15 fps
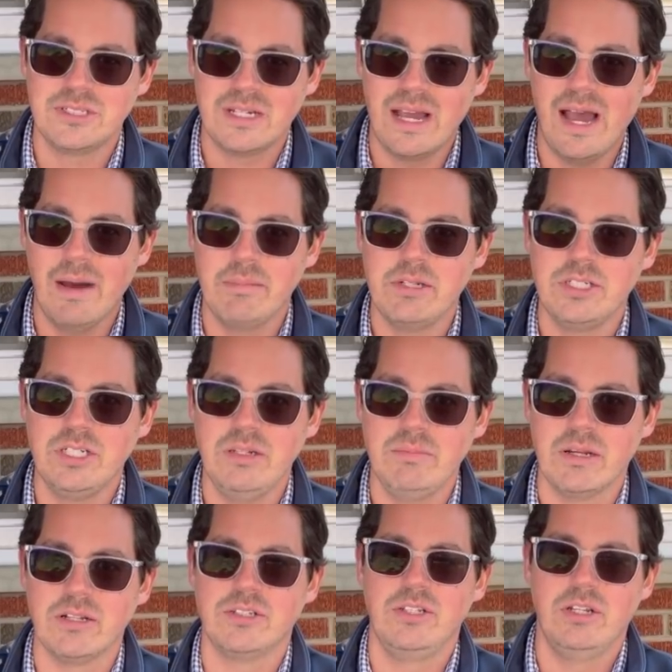common sheet
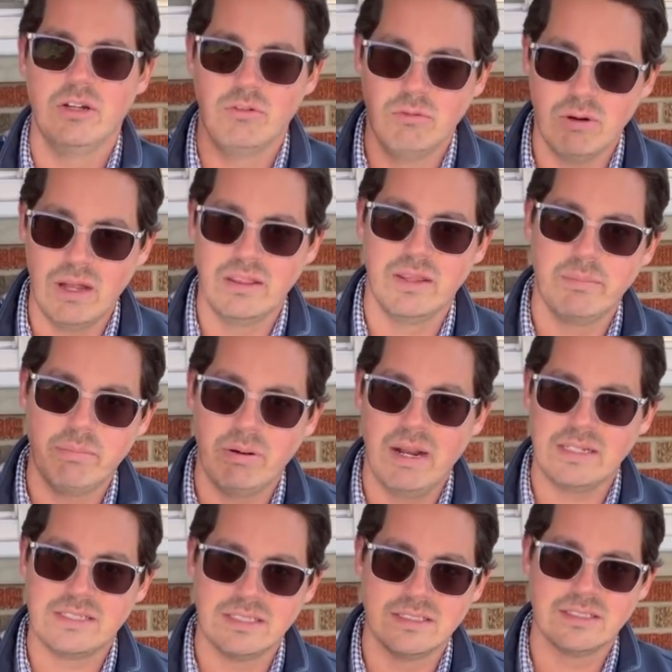metal so you could run the
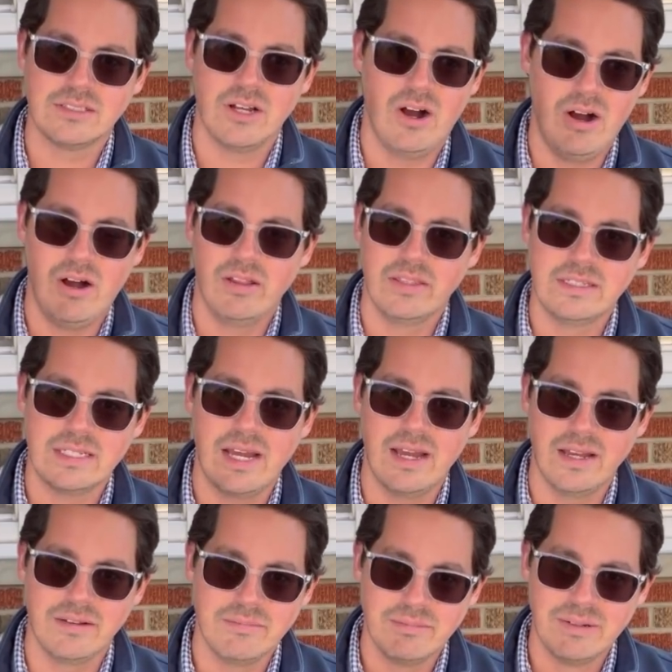presses all the
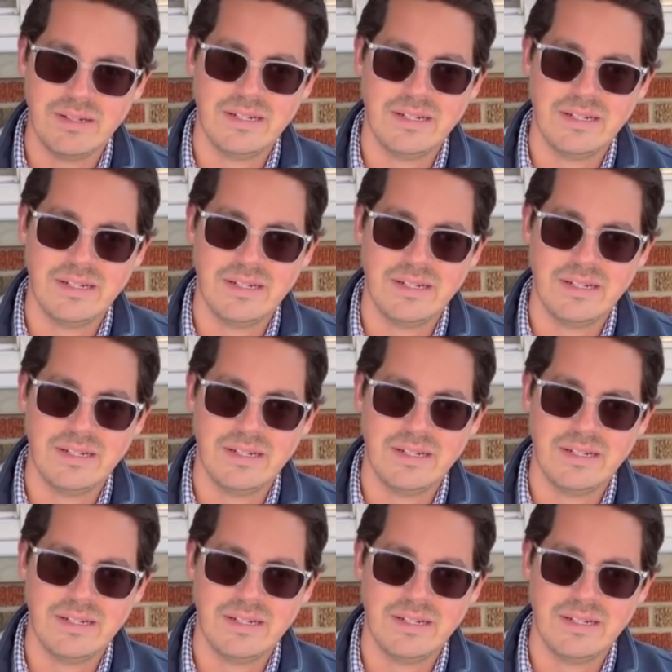time